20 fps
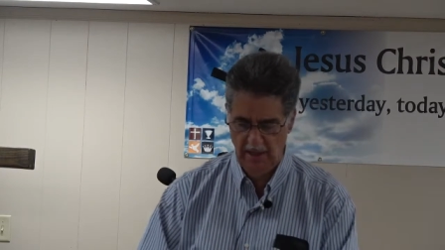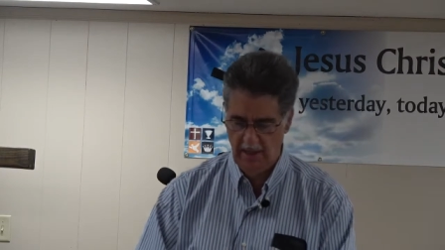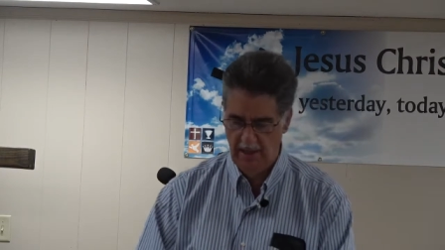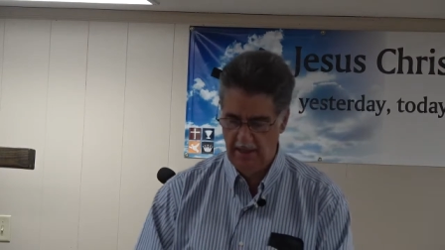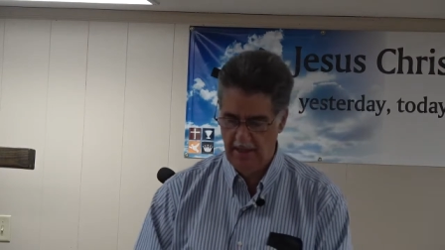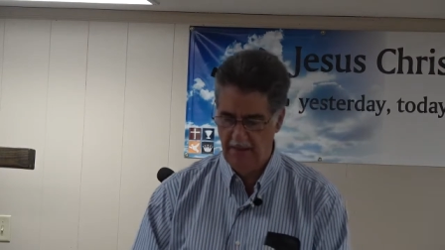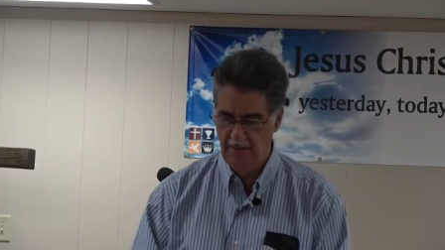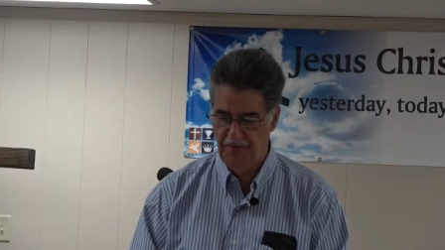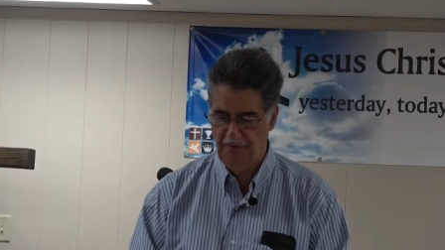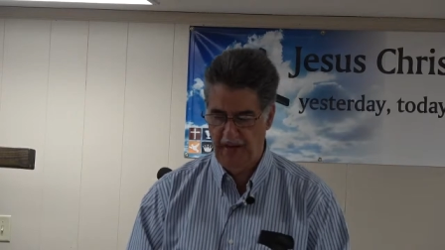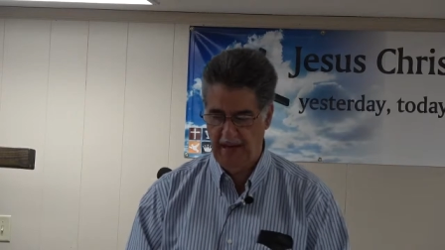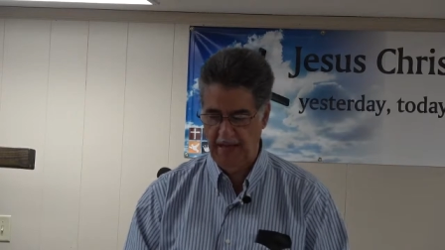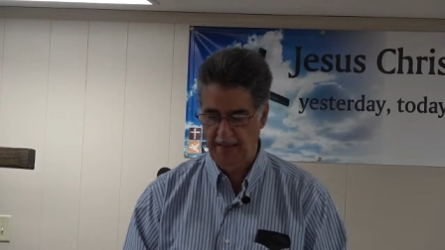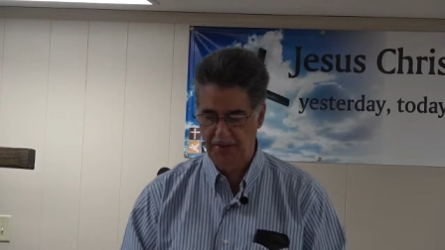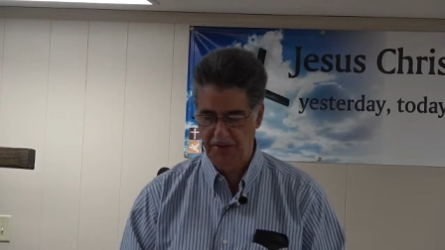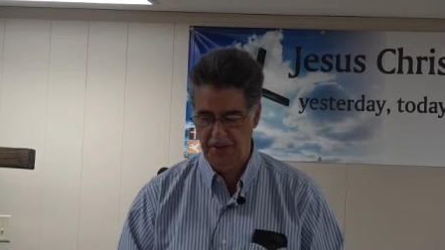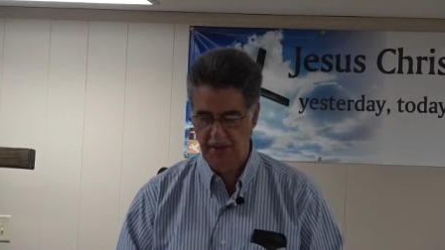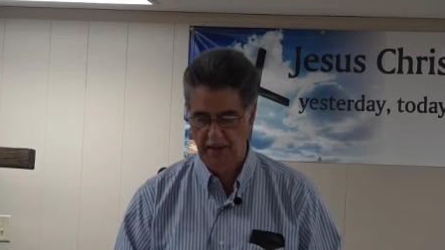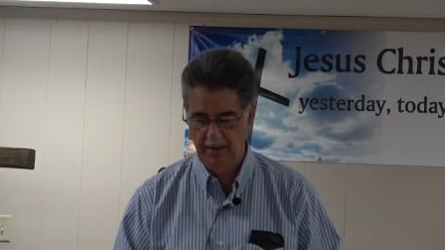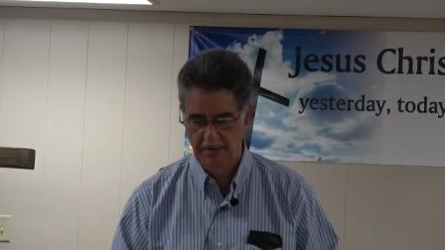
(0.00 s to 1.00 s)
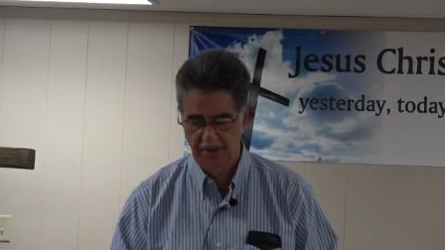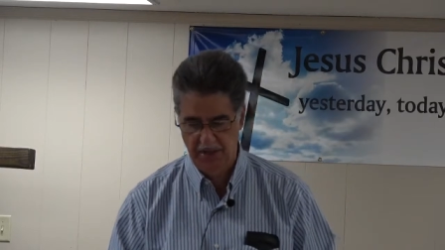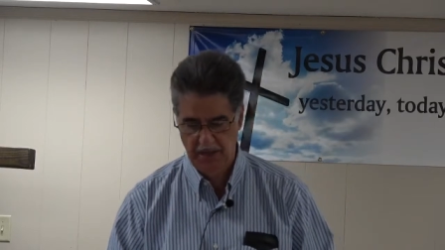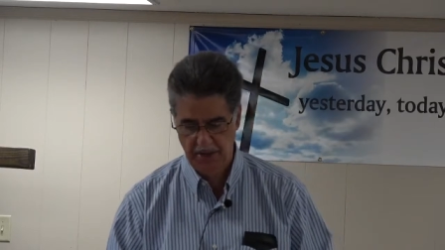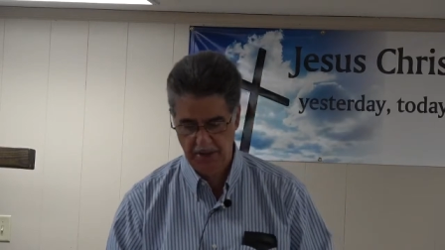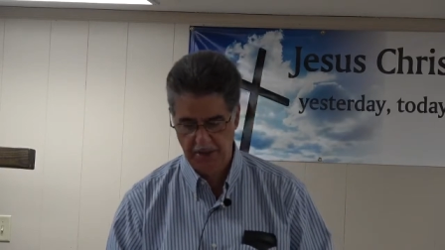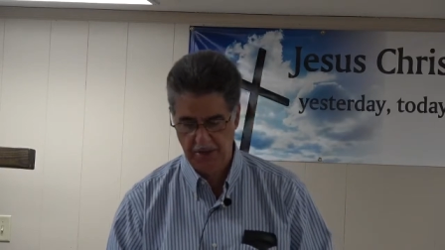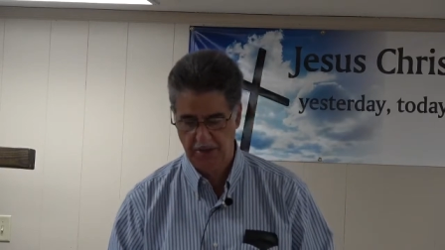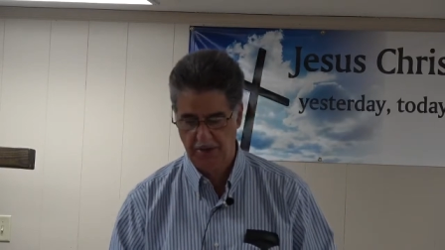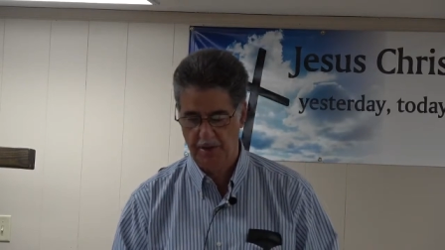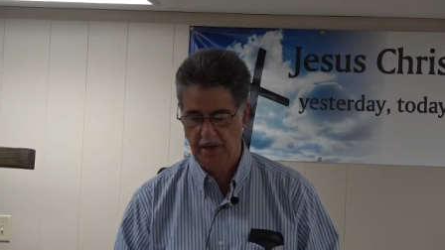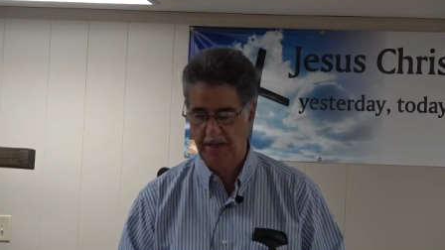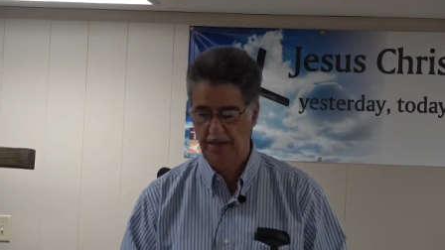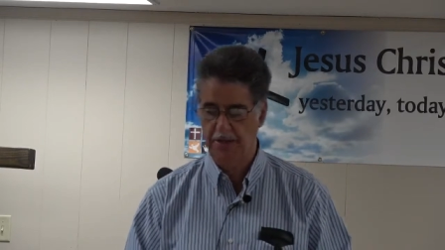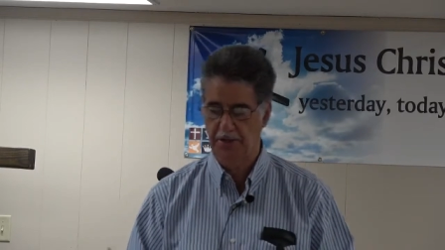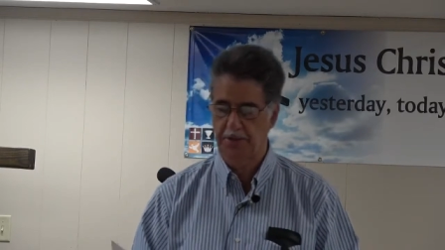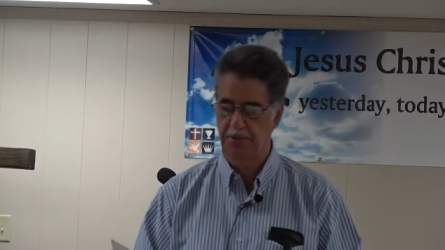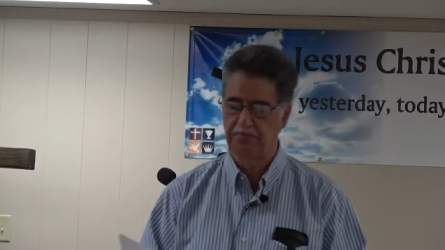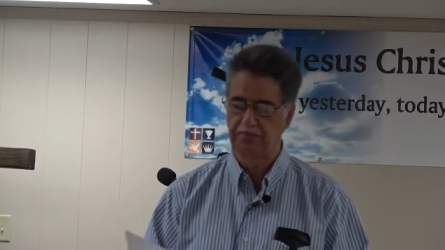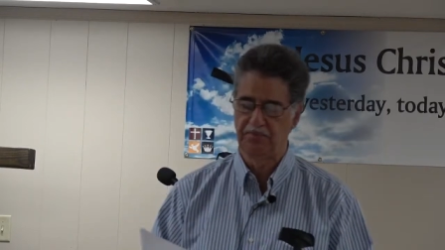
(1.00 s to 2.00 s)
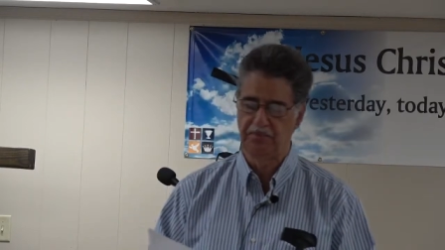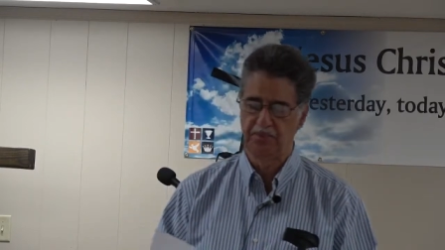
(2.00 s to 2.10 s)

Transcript: in the face of Jesus Christ.